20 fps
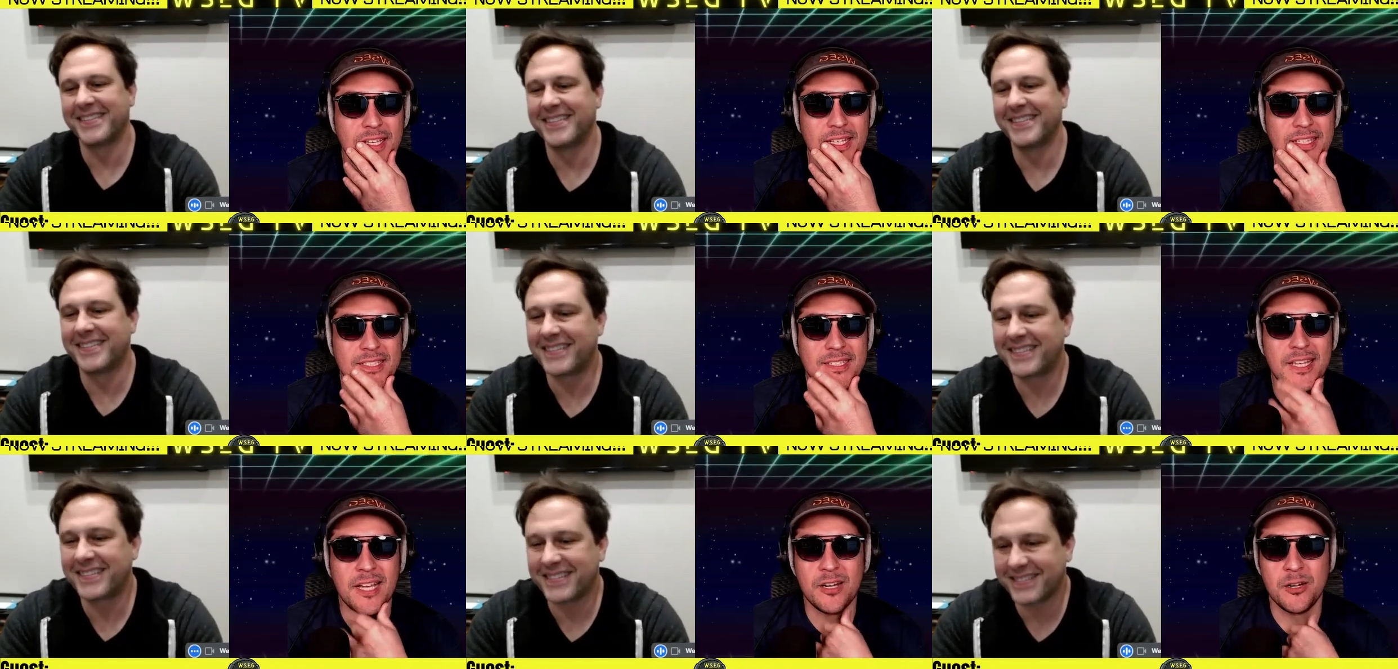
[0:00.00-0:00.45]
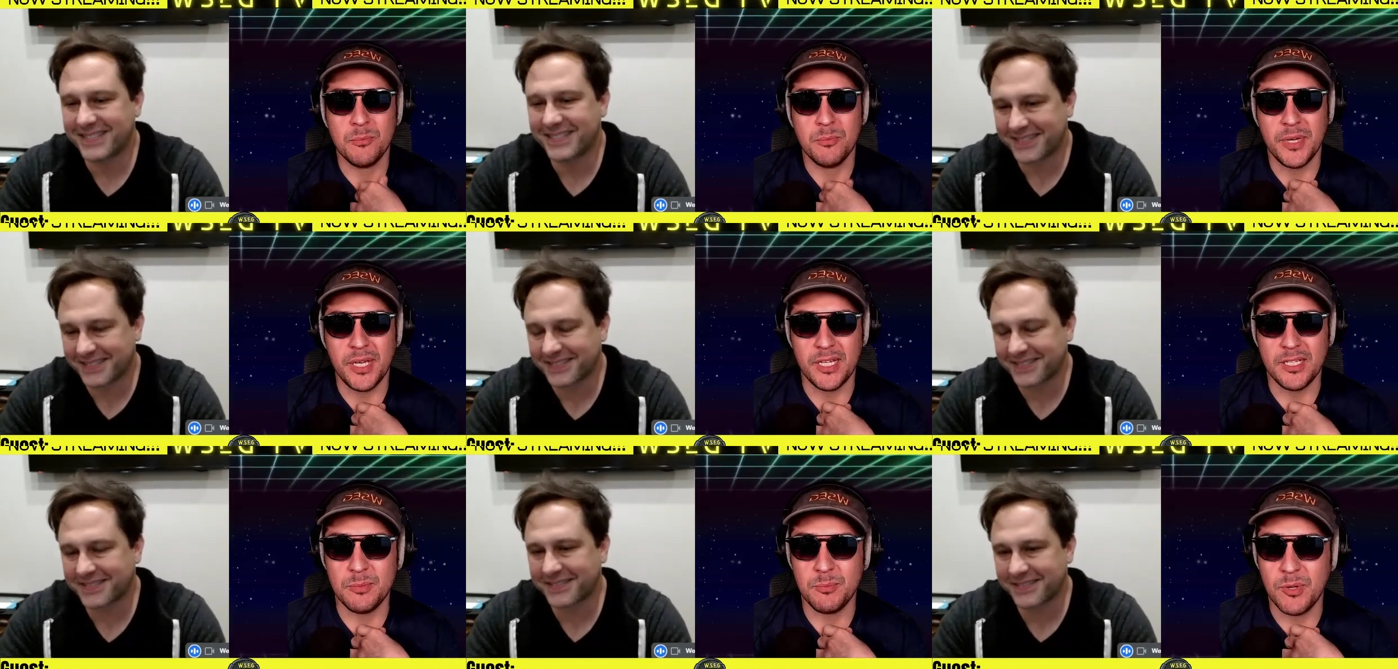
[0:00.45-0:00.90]
Speaker 1: insider
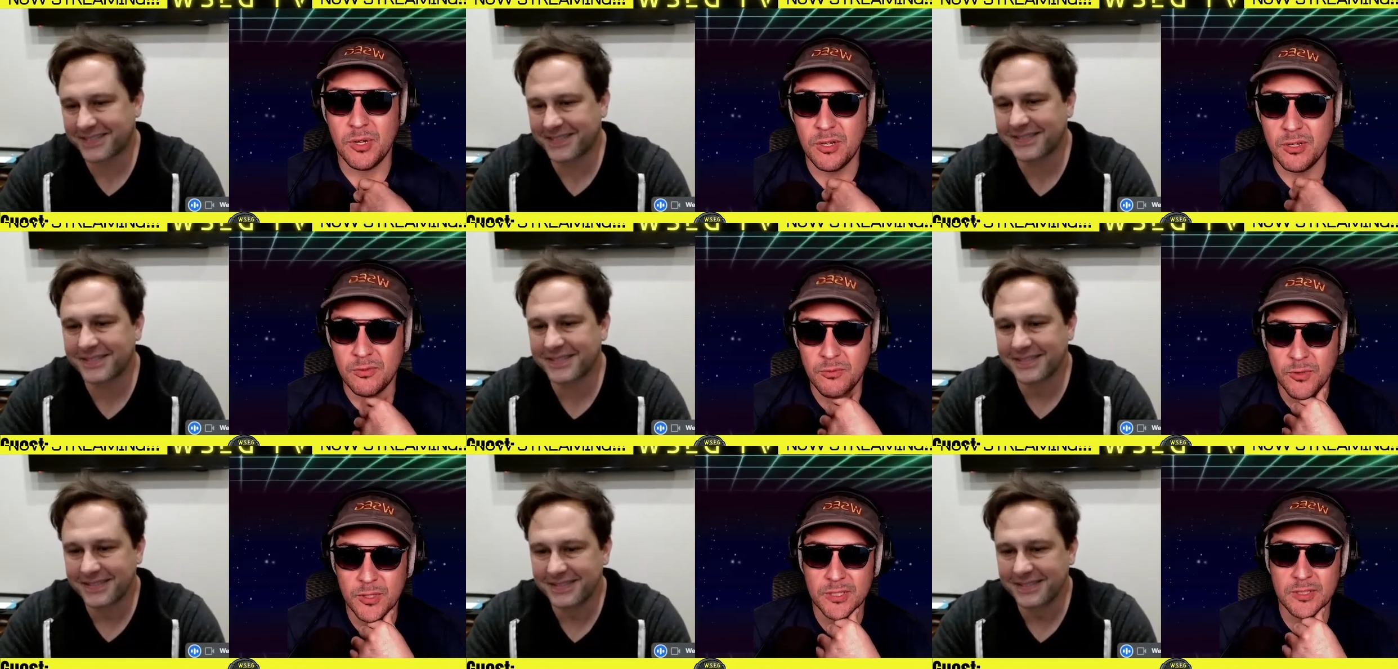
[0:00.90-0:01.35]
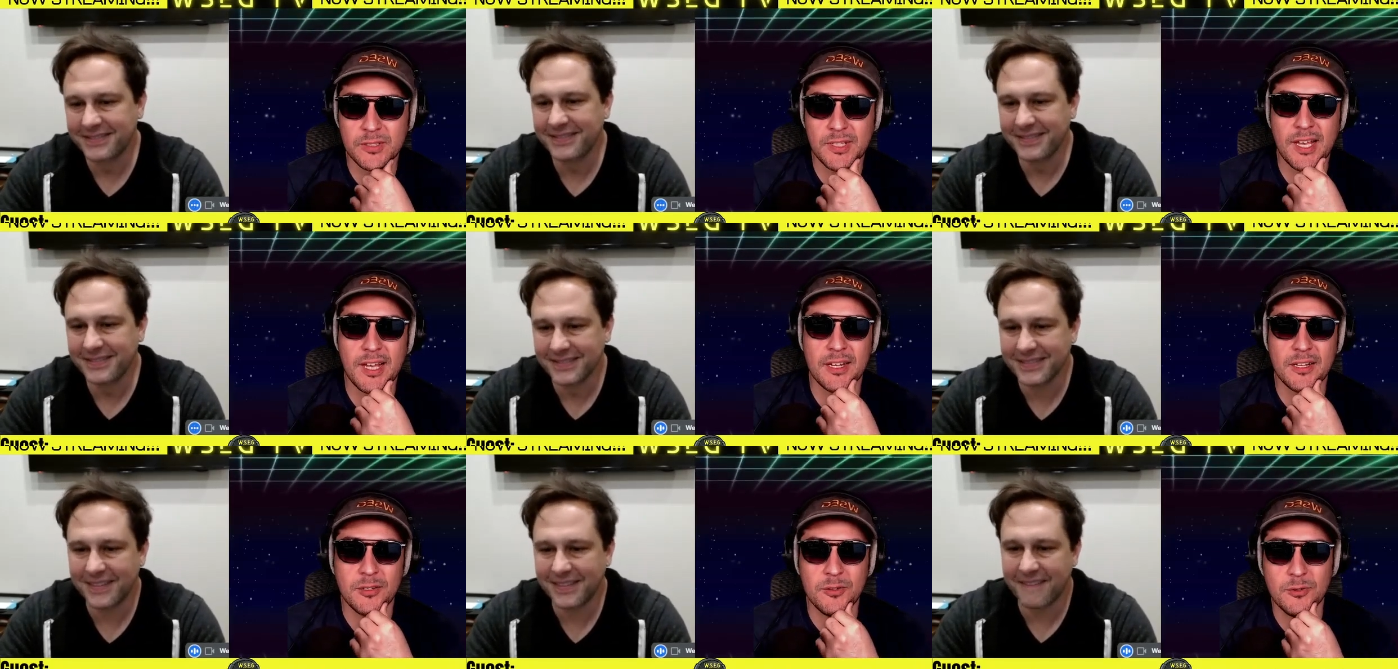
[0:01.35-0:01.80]
baseball of what's
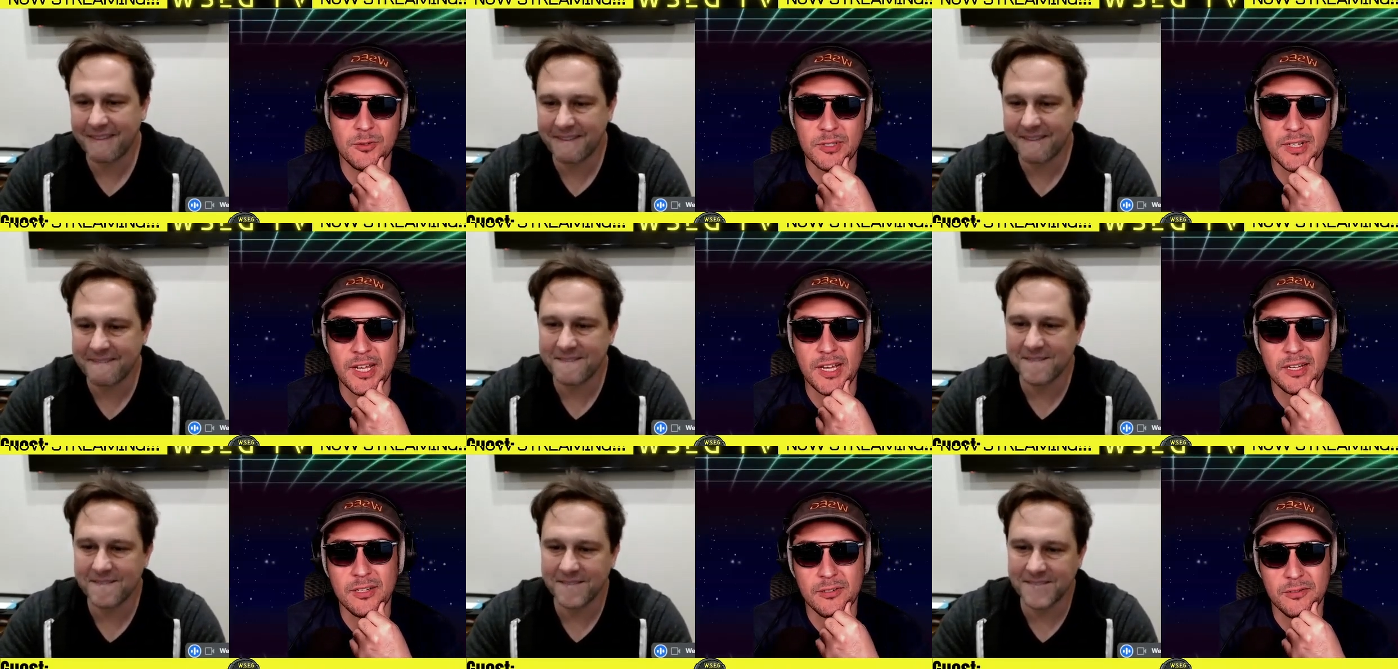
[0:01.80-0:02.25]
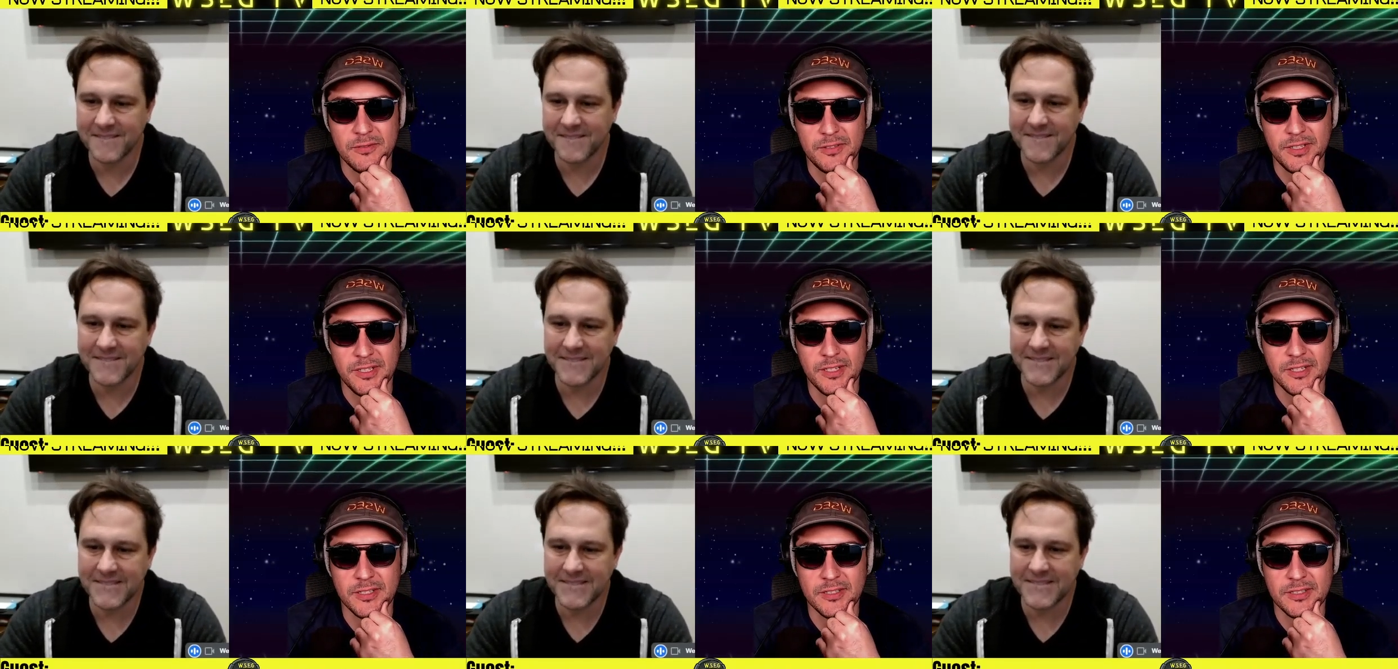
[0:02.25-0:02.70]
kind of going on over
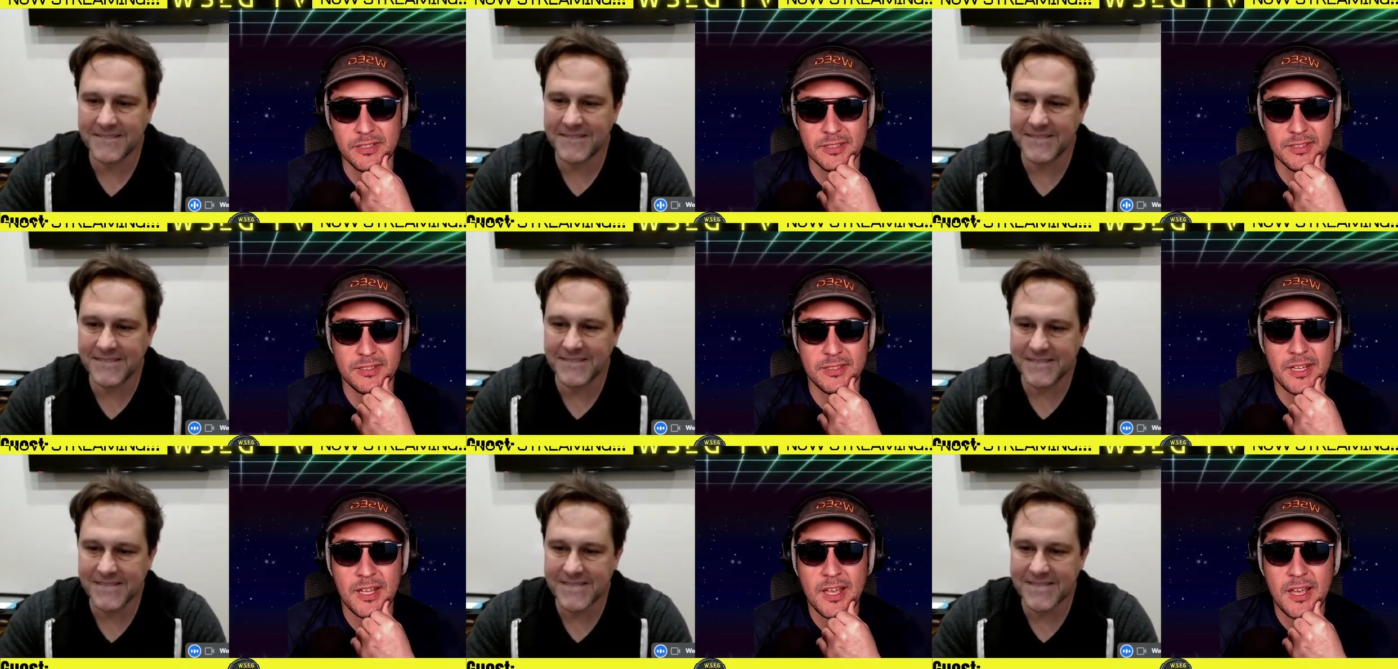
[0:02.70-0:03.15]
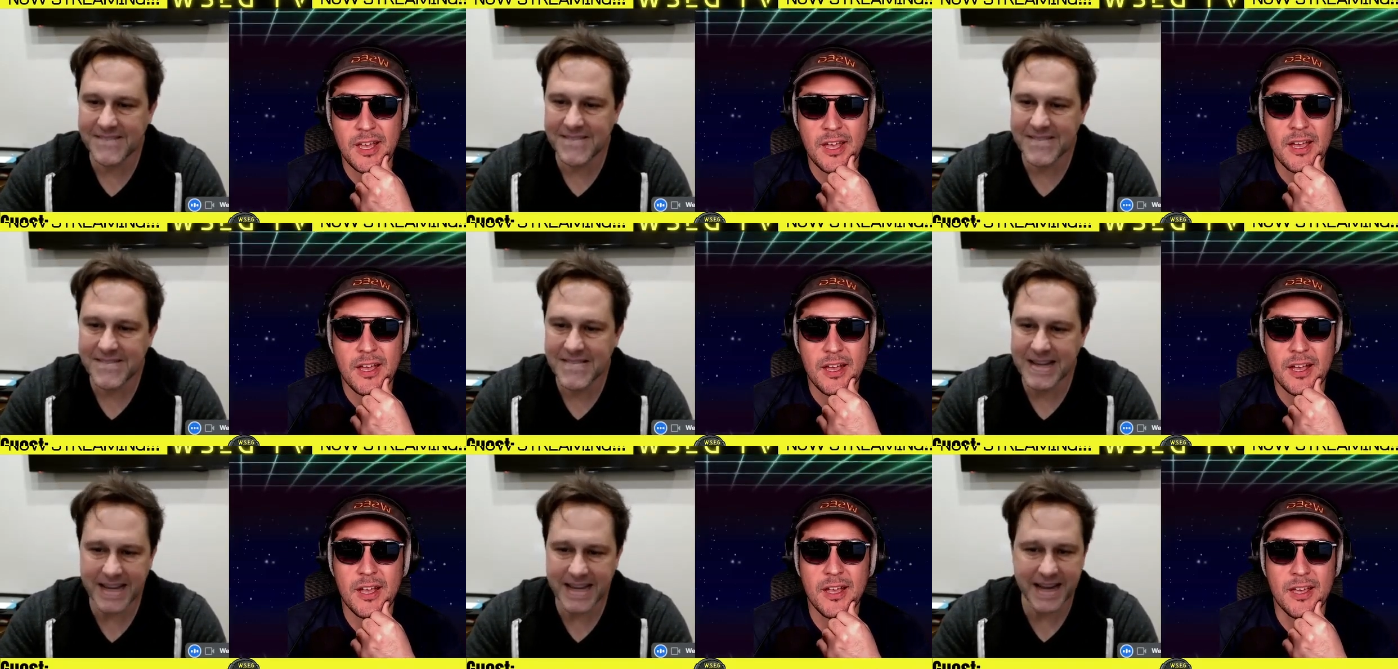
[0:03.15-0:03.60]
there. Just
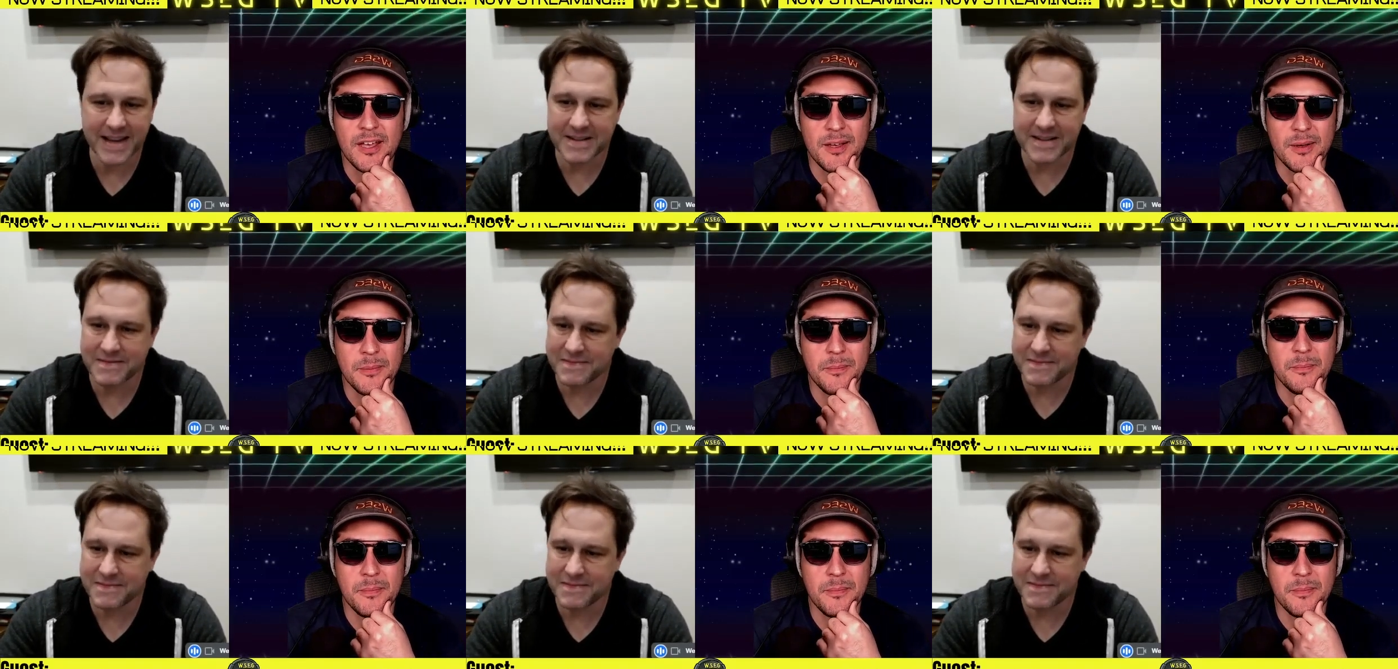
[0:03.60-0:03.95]
uh, yeah.